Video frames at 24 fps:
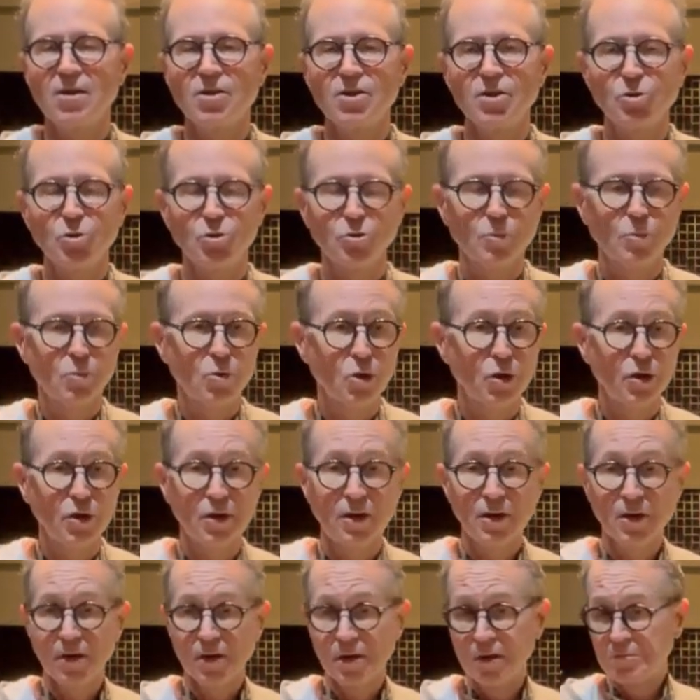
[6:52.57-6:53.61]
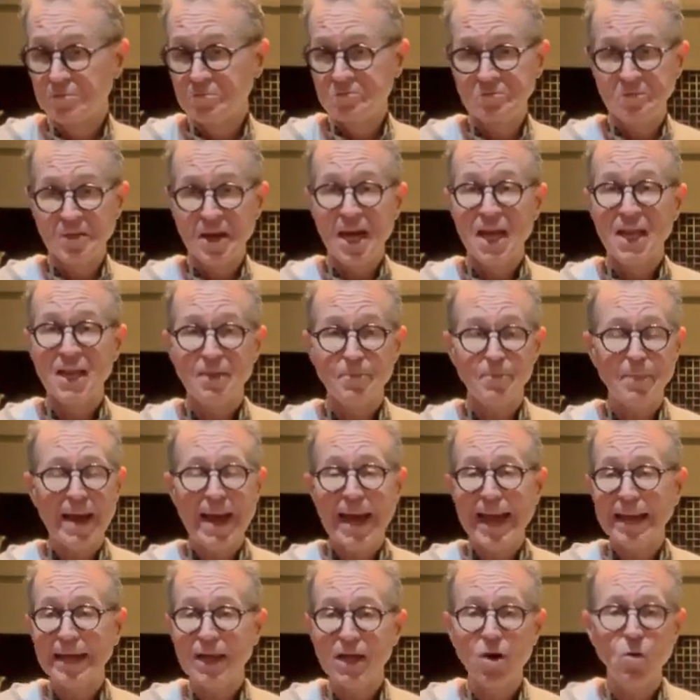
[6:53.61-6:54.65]
You could put any
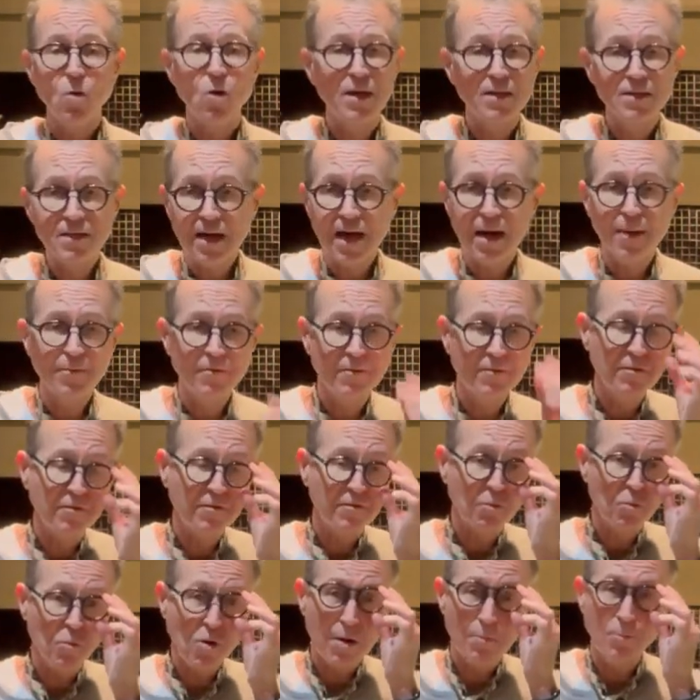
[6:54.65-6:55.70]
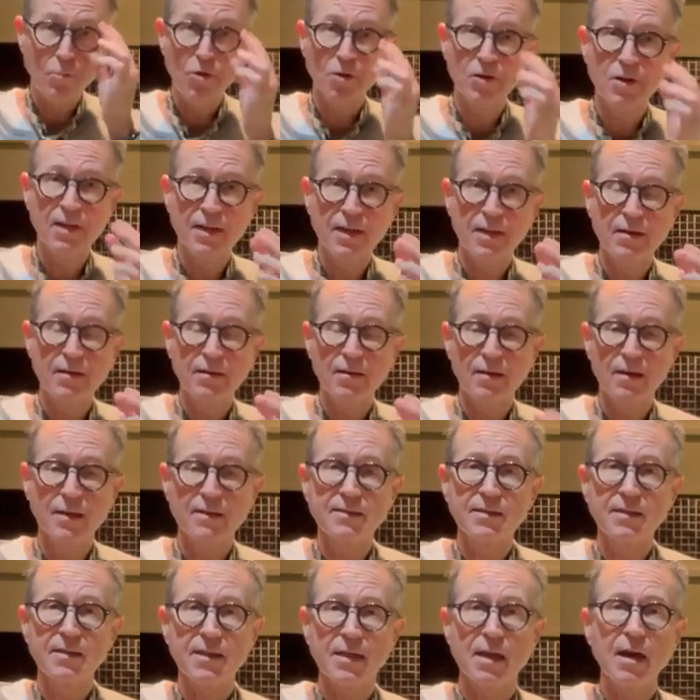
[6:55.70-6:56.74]
panko on top of it if you want. Put it in
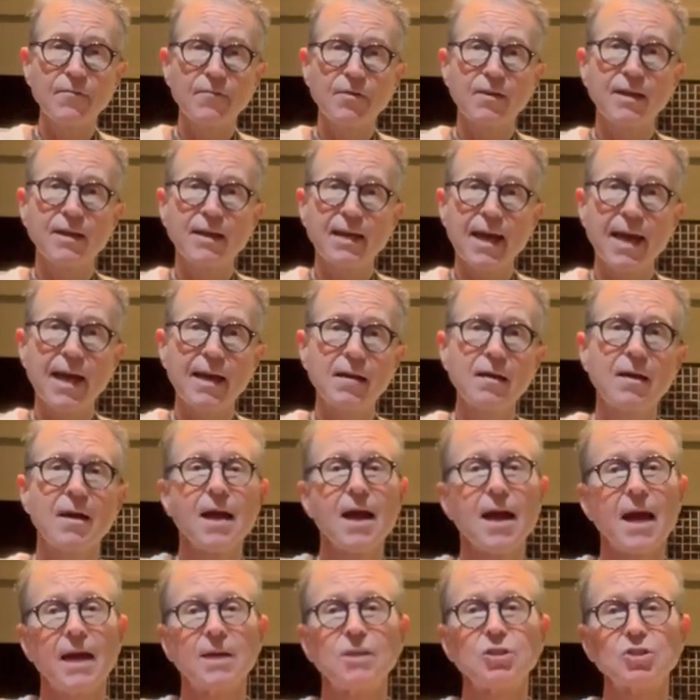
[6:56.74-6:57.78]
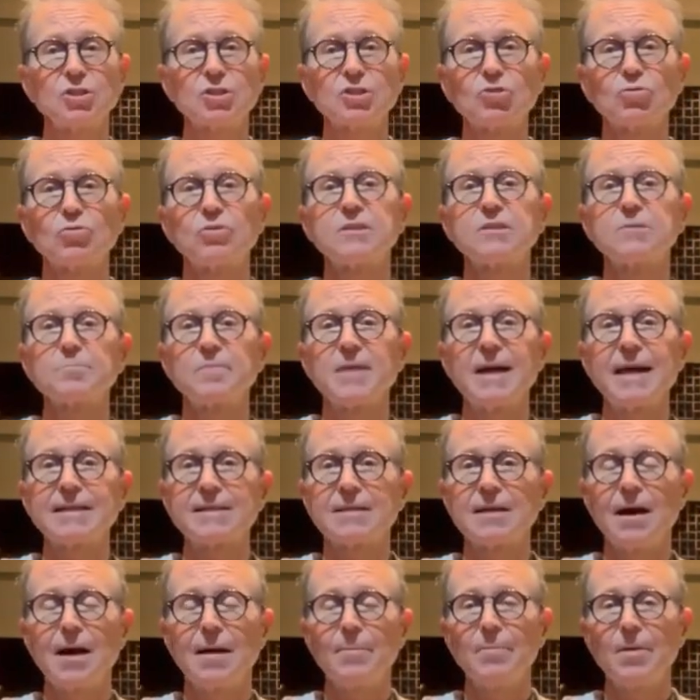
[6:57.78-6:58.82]
into the oven again and just crisp that
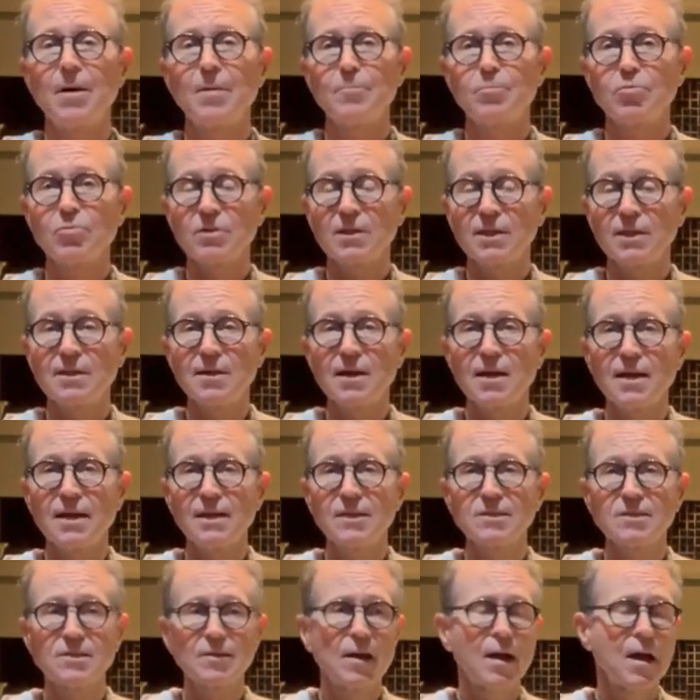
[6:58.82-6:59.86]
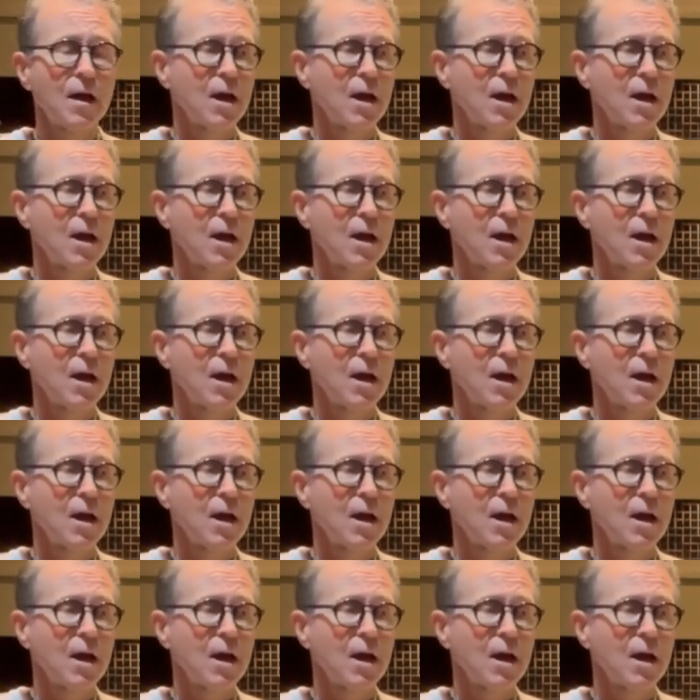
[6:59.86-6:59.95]
top up really nice.